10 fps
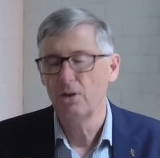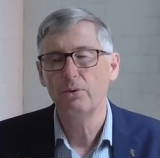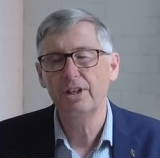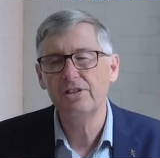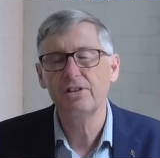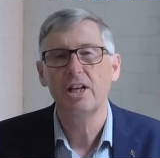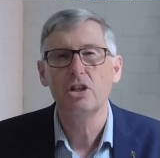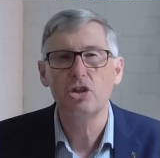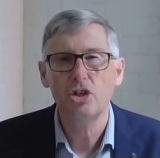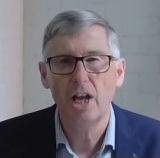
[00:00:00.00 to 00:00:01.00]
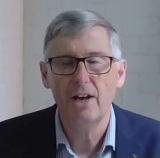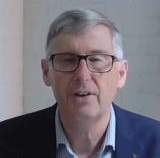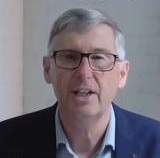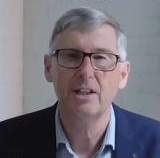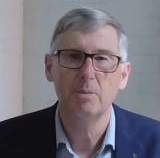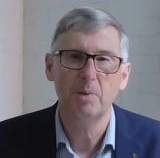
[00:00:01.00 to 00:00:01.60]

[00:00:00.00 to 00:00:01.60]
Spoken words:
Risk sharing the